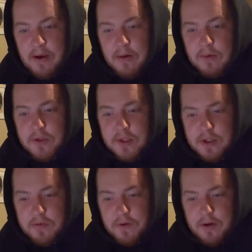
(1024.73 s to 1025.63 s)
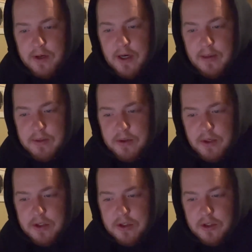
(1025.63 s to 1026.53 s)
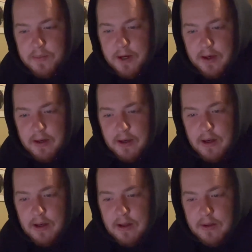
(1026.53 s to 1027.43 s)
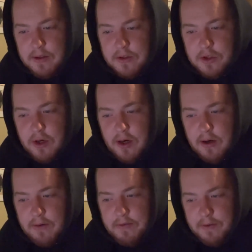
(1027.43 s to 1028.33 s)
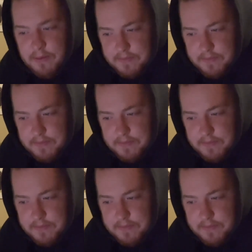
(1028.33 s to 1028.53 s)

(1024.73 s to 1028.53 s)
were such fun times in retrospect. The draw of